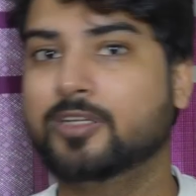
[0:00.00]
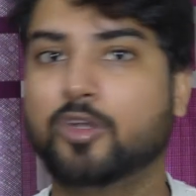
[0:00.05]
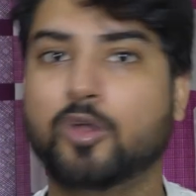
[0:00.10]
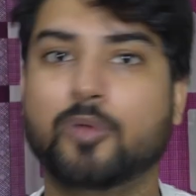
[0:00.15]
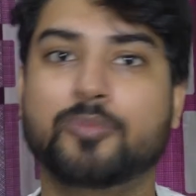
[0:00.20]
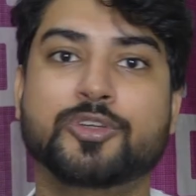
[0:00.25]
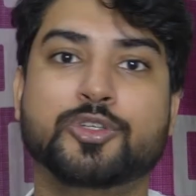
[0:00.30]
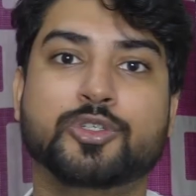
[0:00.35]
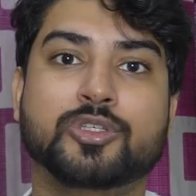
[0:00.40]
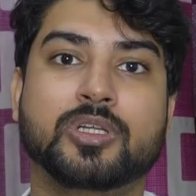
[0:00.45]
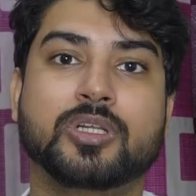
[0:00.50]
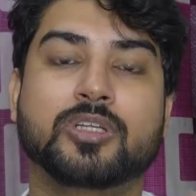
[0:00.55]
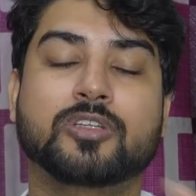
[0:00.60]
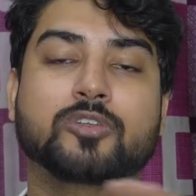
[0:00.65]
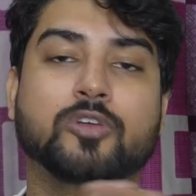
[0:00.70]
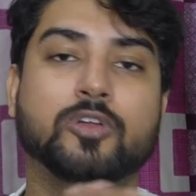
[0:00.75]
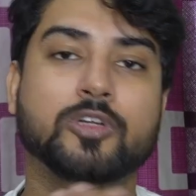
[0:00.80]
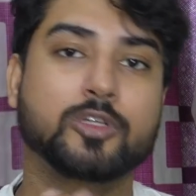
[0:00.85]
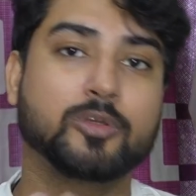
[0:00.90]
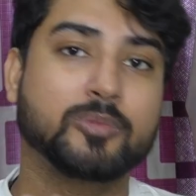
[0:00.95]
The competition is
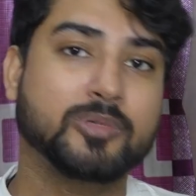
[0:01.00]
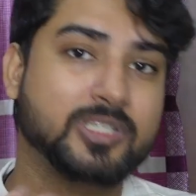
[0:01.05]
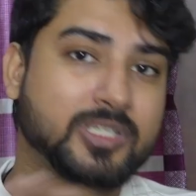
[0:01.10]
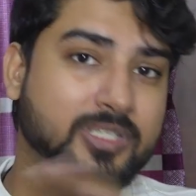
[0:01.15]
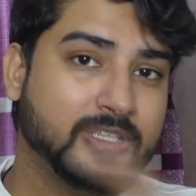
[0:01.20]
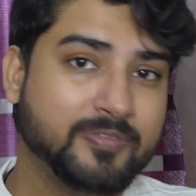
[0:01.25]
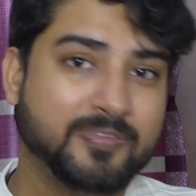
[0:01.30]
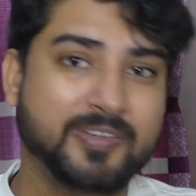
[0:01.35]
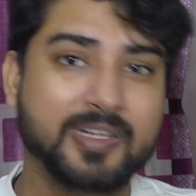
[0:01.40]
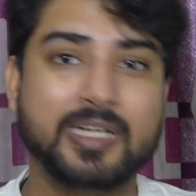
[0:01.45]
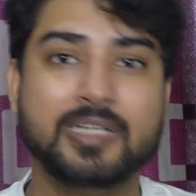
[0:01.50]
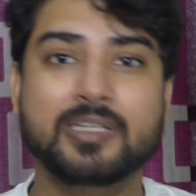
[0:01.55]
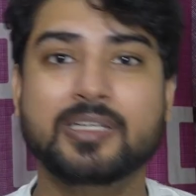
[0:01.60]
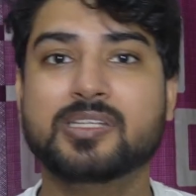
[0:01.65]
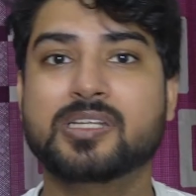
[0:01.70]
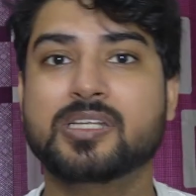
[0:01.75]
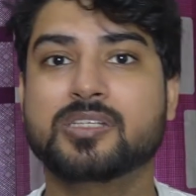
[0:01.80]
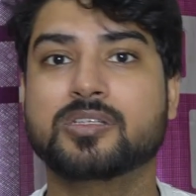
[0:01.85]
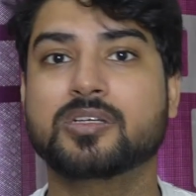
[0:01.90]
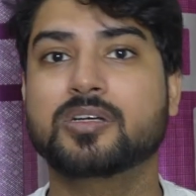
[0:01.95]
going to be significantly
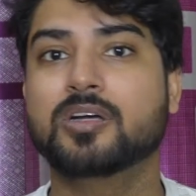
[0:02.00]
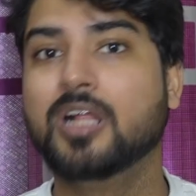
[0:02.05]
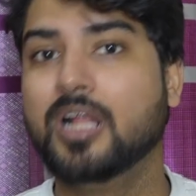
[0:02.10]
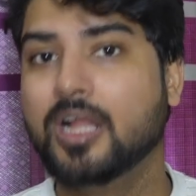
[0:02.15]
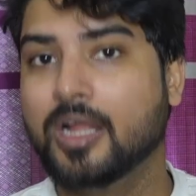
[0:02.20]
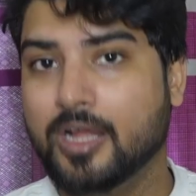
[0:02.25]
lesser.